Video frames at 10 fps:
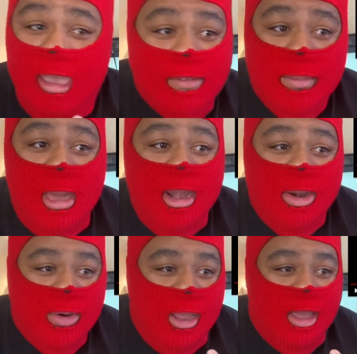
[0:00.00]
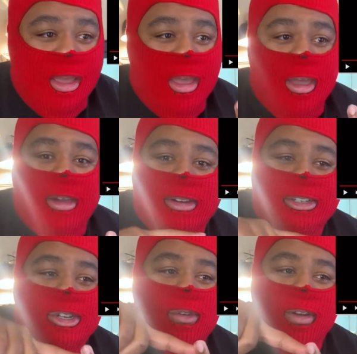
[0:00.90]
Everybody know that.
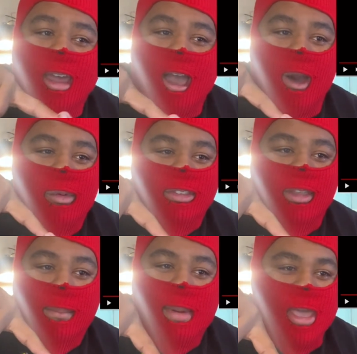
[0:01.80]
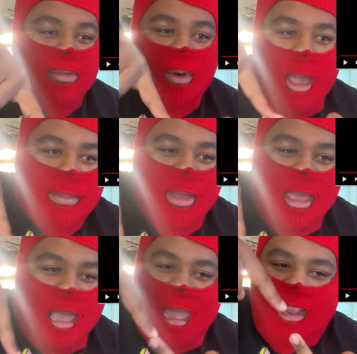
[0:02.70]
Juvenile was the best
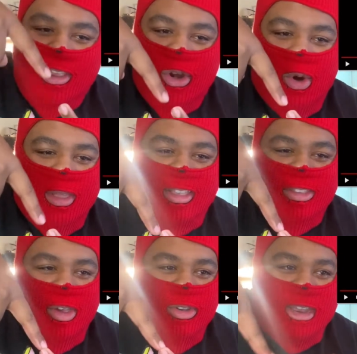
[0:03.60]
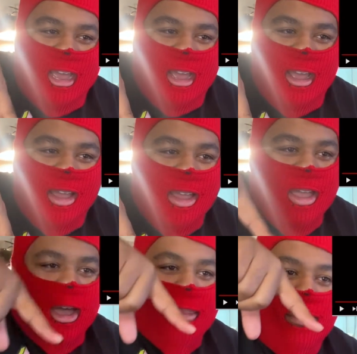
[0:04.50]
rapper at, you know, at the certain time.
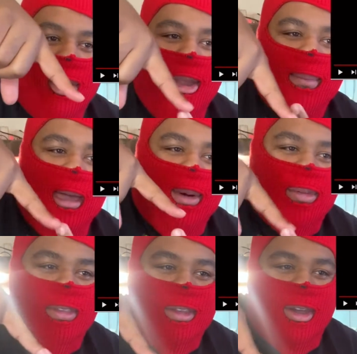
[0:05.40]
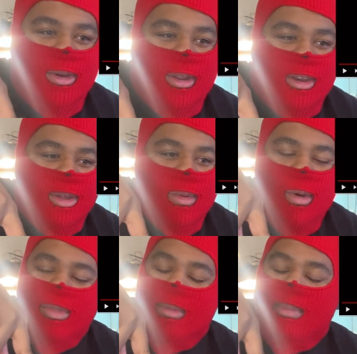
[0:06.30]
Birdman was, you know, the, the
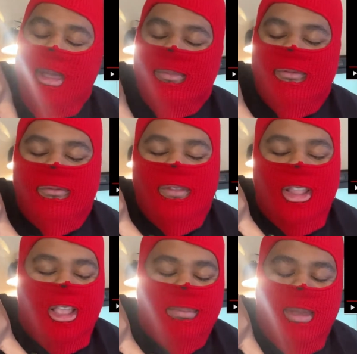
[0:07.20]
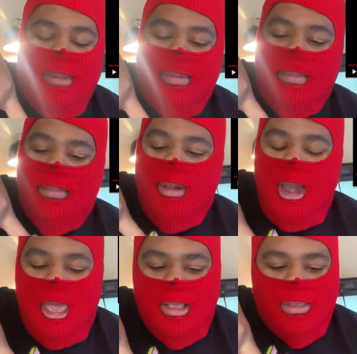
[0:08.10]
one with the paper, 50 paper
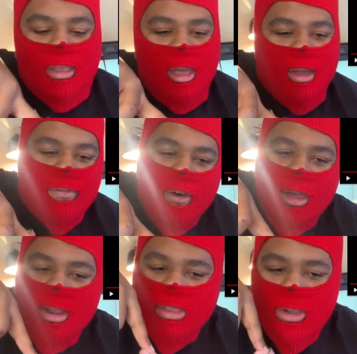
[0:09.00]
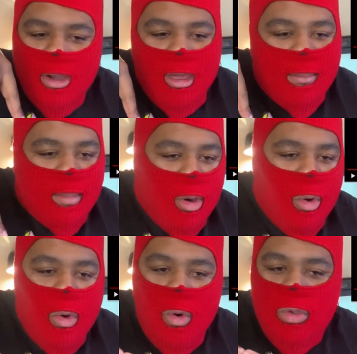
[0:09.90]
plates, 40 toilet
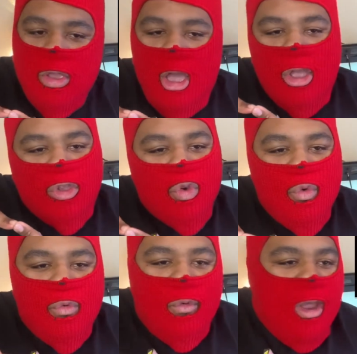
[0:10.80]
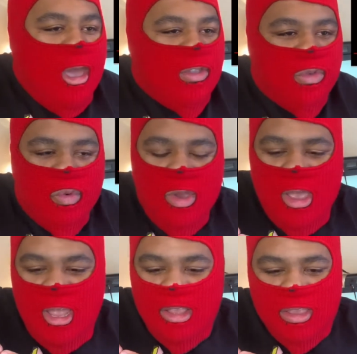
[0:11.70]
bowls, two flat
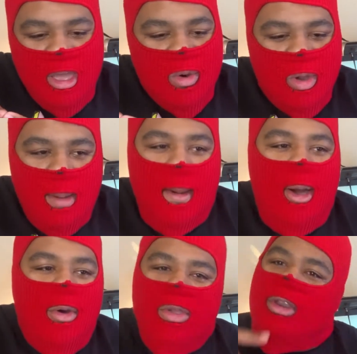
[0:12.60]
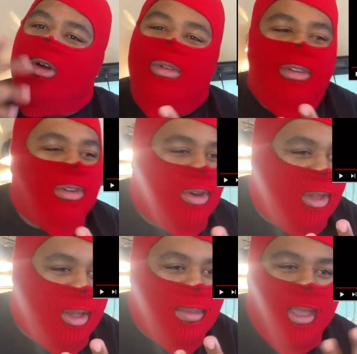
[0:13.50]
screens. They don't come on, you know, you know
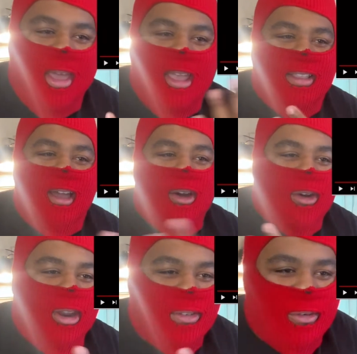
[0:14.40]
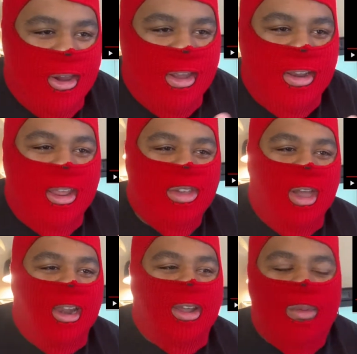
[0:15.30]
him. He talk on every record. And then you
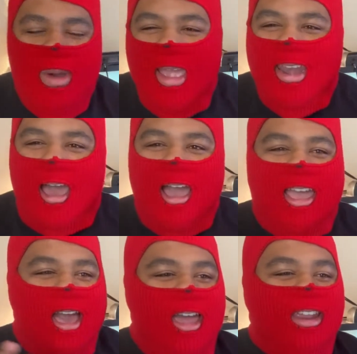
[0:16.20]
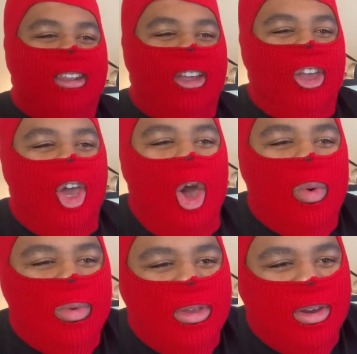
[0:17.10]
got Lil Wayne, the iconic, the
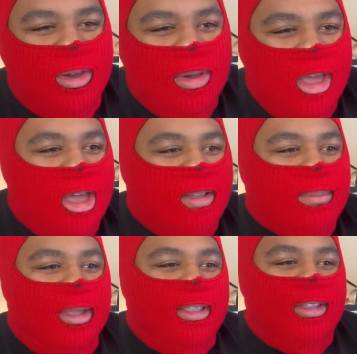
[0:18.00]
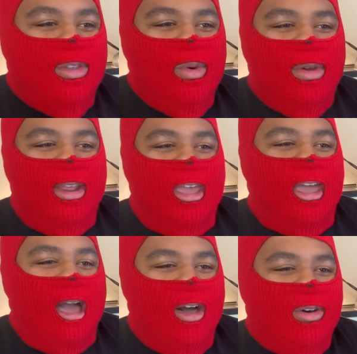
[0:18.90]
GOAT, you know. But the two on the end,
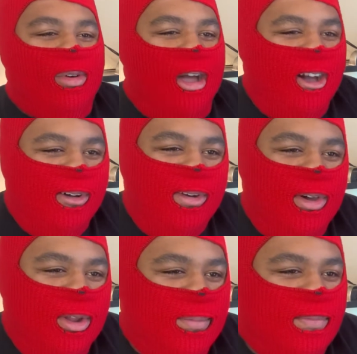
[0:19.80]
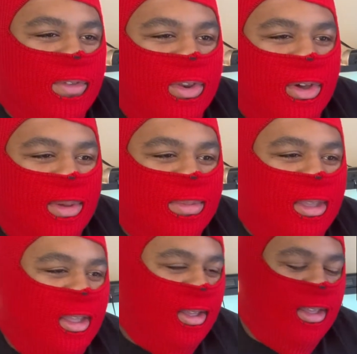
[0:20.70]
I don't, I don't know them. You know what I'm
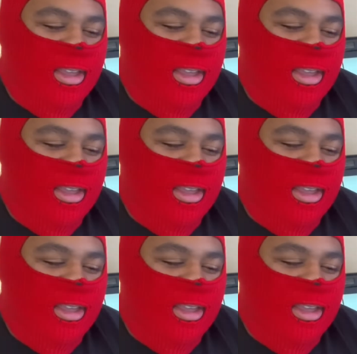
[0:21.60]
saying?